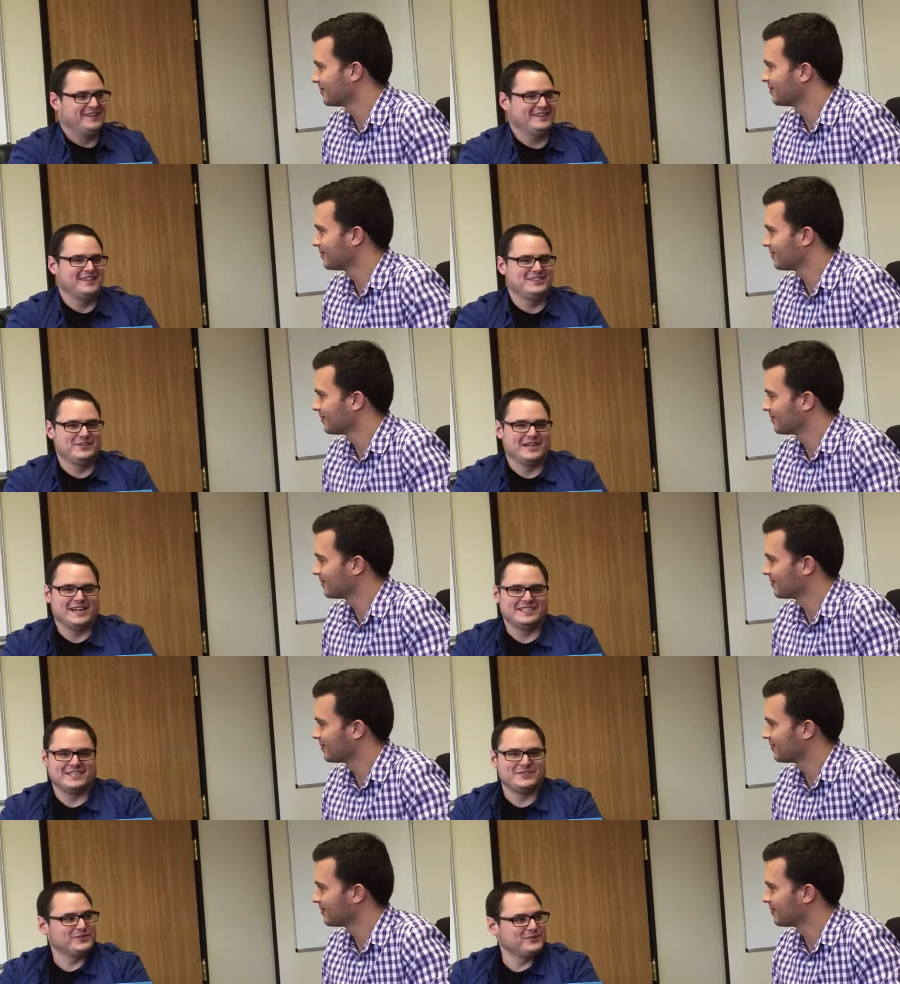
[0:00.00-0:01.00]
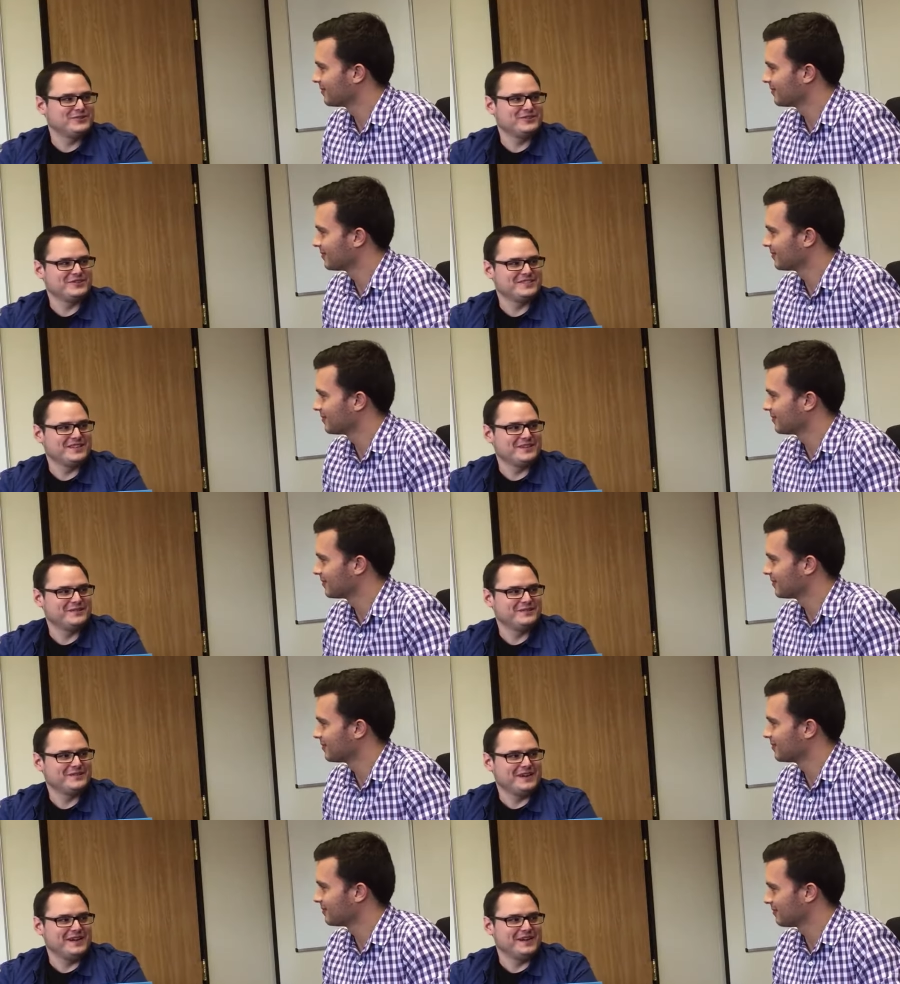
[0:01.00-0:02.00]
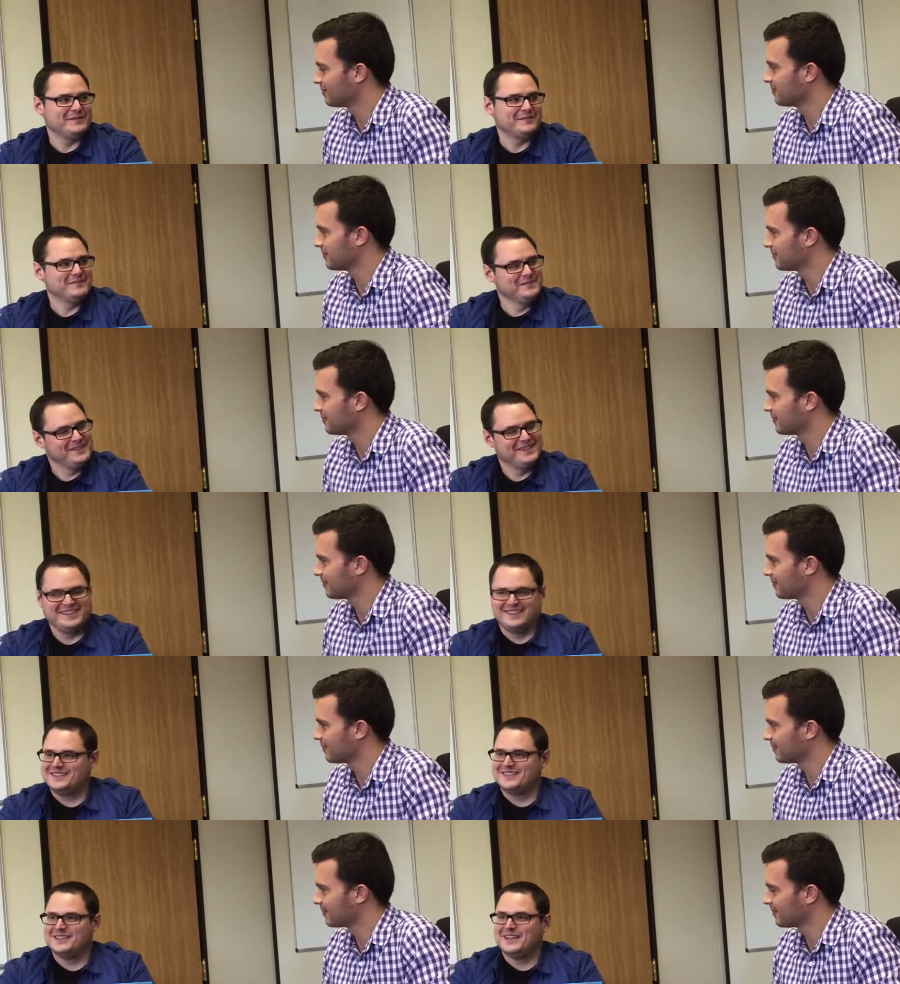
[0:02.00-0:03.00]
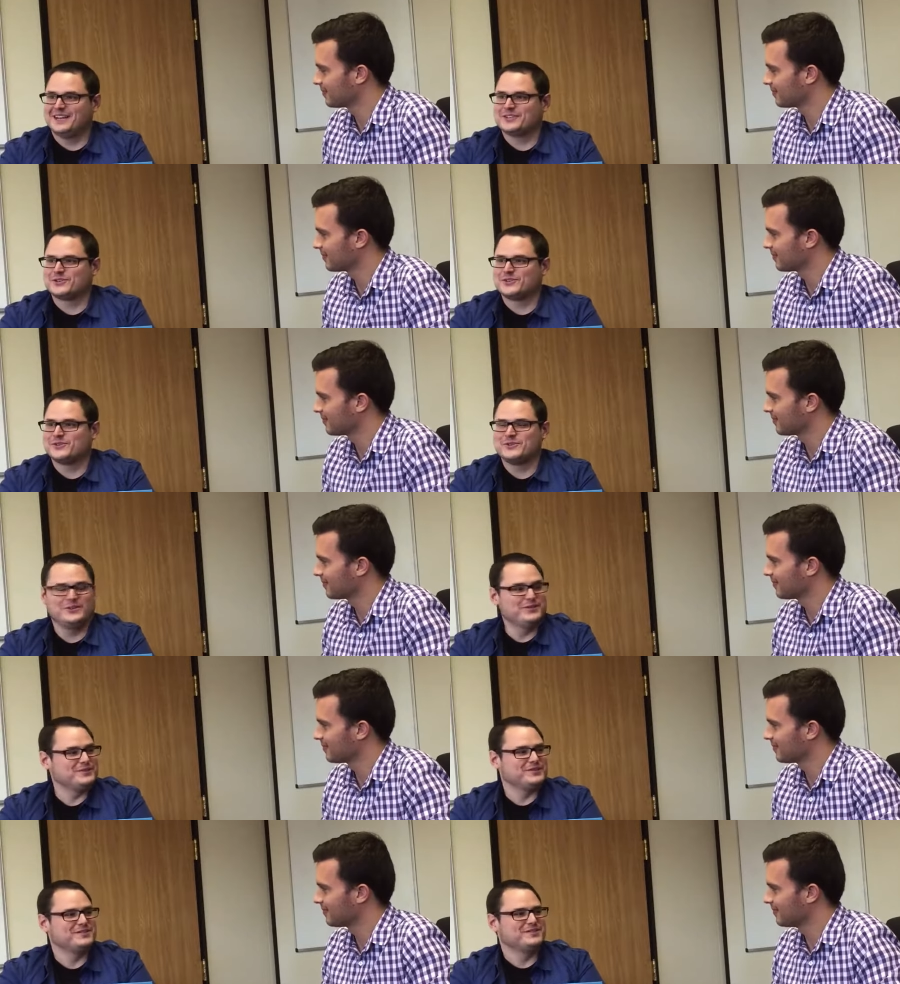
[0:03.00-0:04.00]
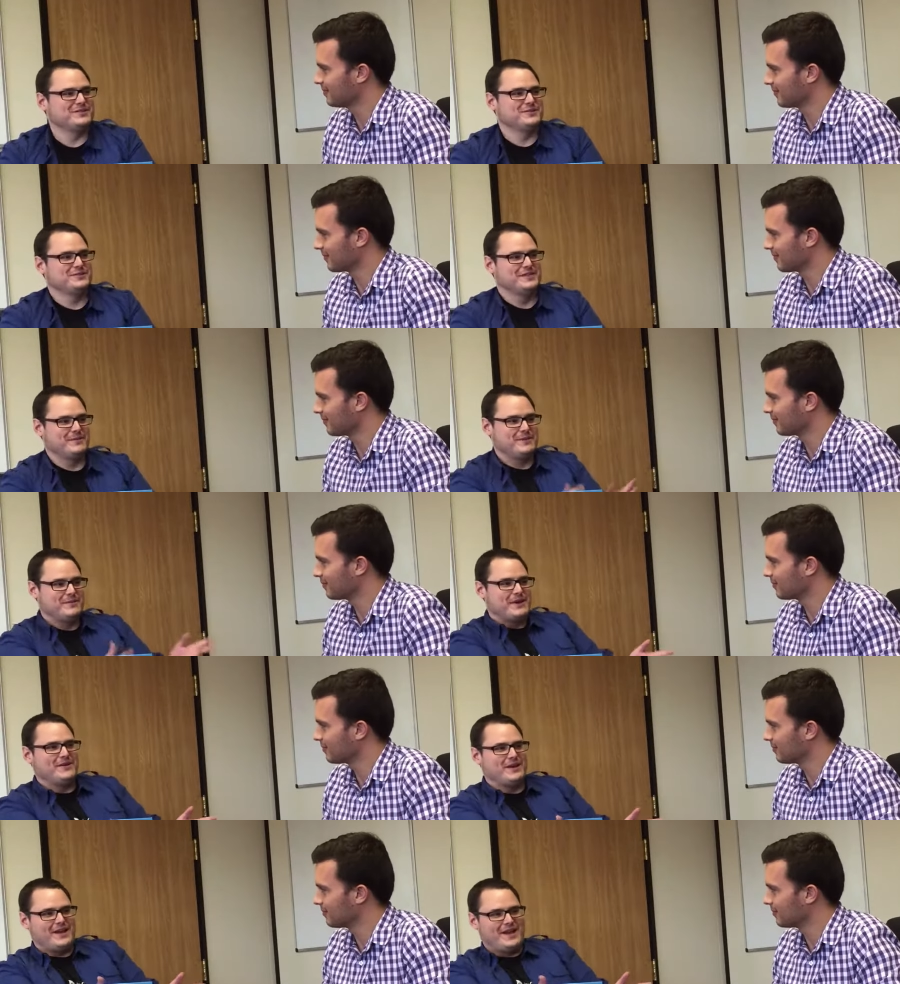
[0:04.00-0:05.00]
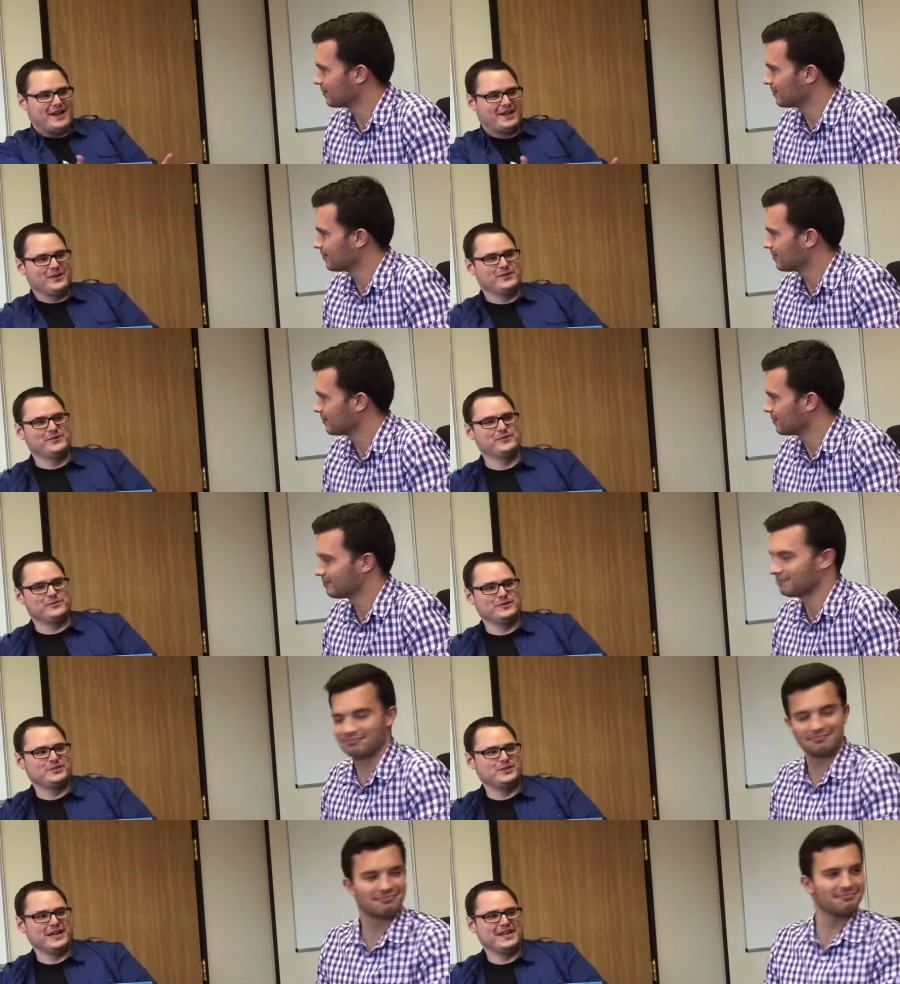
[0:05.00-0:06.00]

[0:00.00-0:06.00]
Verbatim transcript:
Speaker 1: I'll let you guys introduce yourself to the Dr. Chrono users. So tell me about Eko and what you